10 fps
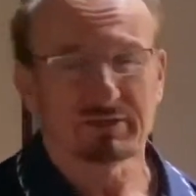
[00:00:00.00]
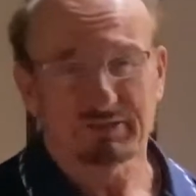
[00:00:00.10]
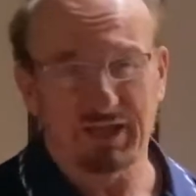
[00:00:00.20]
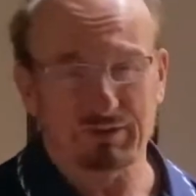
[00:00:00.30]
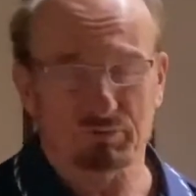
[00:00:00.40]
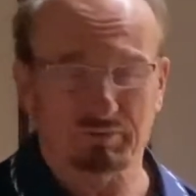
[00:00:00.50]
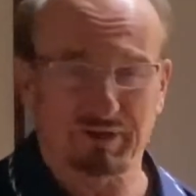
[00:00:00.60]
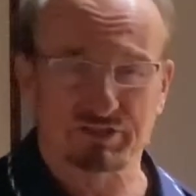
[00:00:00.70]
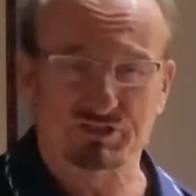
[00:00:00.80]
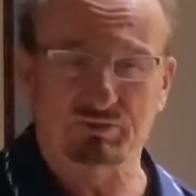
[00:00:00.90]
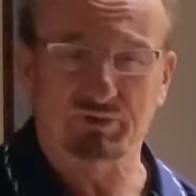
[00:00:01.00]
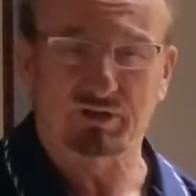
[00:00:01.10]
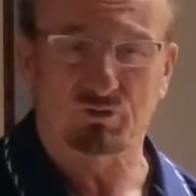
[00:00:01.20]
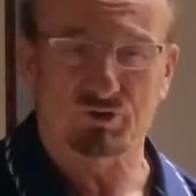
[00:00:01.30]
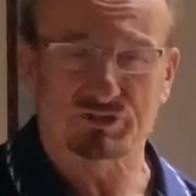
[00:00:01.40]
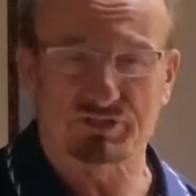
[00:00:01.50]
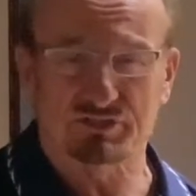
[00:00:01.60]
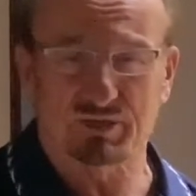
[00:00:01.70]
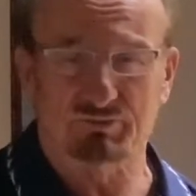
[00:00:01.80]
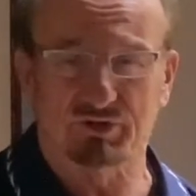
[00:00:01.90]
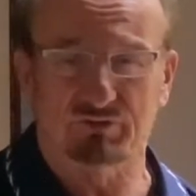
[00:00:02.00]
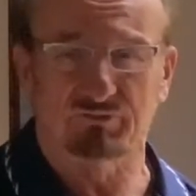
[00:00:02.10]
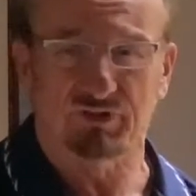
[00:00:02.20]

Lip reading: That remains to be, of course, a subject of